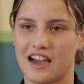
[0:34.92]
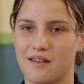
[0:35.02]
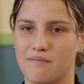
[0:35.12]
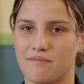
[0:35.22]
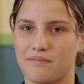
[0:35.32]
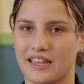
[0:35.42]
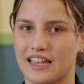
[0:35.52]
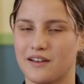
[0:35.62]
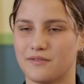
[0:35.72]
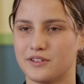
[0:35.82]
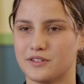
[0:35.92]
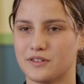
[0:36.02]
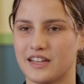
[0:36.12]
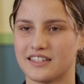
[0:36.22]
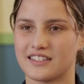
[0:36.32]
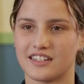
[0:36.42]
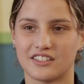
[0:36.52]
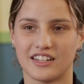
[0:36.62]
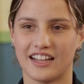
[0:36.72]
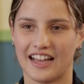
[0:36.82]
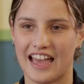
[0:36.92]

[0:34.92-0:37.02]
I'm being able to do it at such a young